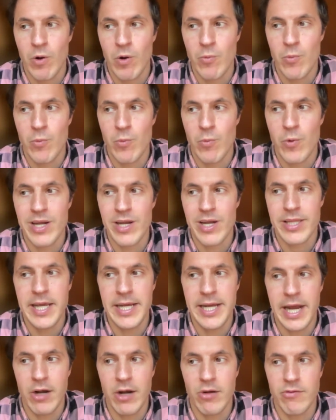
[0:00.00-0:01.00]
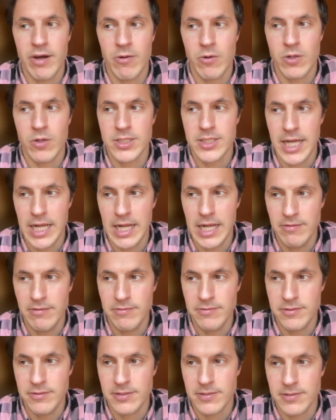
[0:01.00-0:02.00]
When we are taking care of
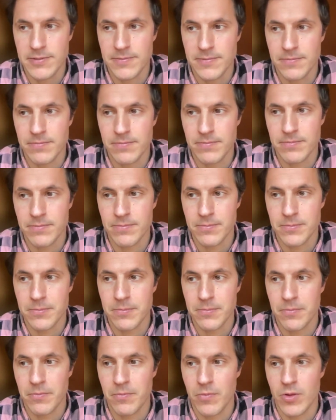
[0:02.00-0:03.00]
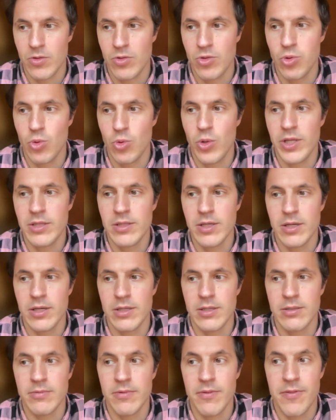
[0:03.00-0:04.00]
ourselves, doing
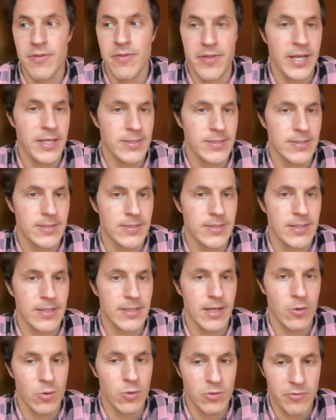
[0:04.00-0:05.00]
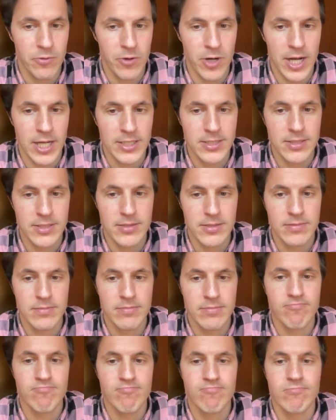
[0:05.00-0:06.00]
the things that are good for us,
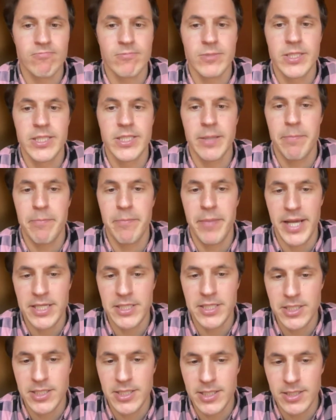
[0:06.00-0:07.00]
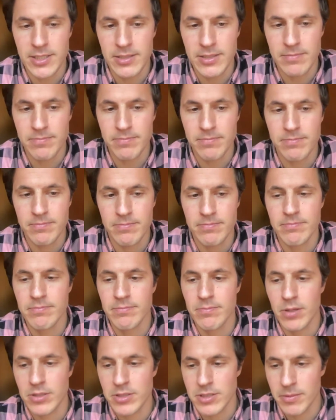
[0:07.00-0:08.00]
the magical
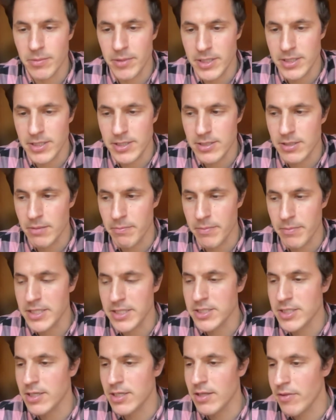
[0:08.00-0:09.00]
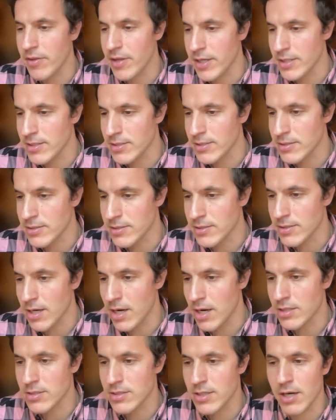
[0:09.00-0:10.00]
possibilities, the magical things
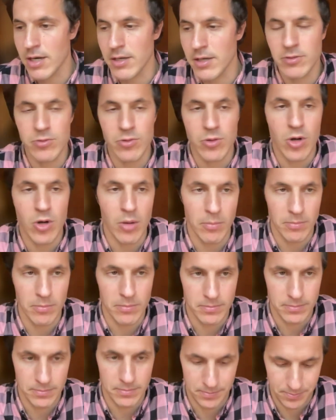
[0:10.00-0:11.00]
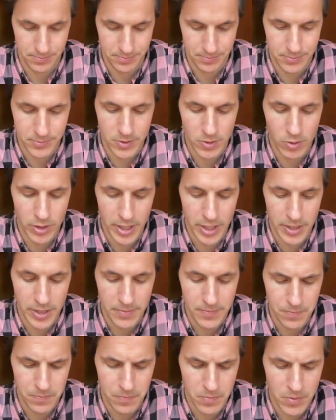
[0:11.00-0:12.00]
are starting to come.
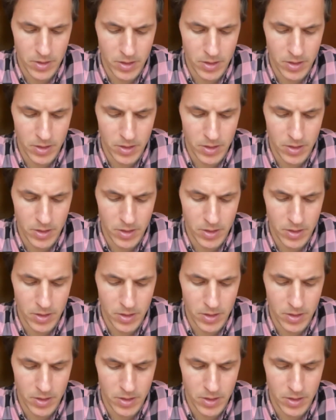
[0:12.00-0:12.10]
Okay.